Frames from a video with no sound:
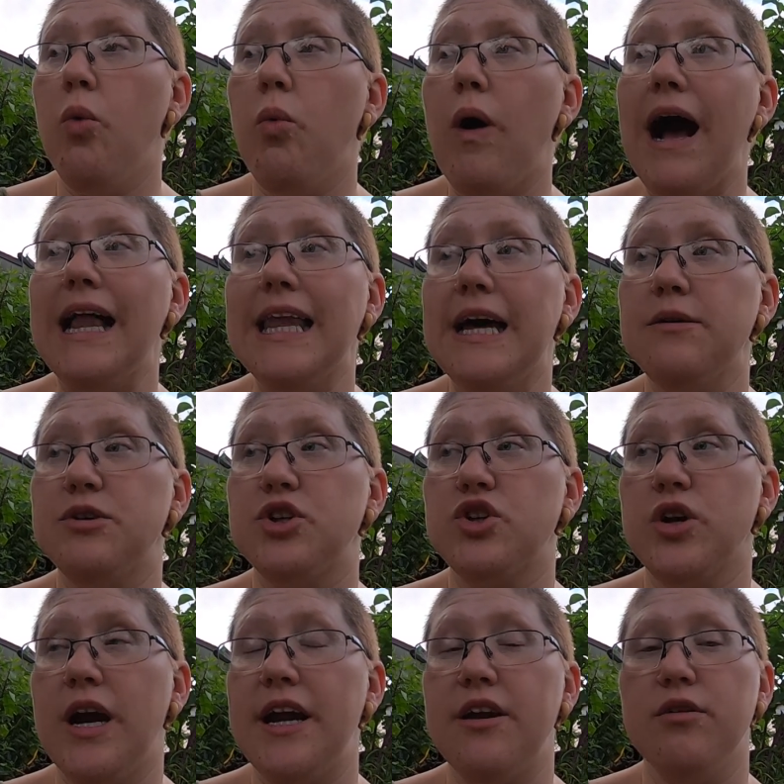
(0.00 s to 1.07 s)
while I was
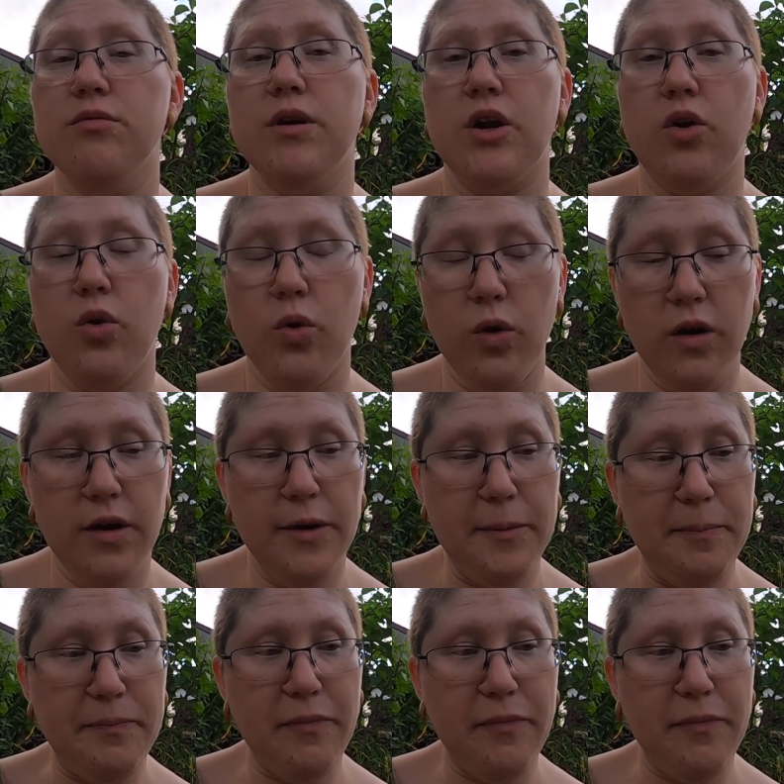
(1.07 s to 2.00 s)
trying to record.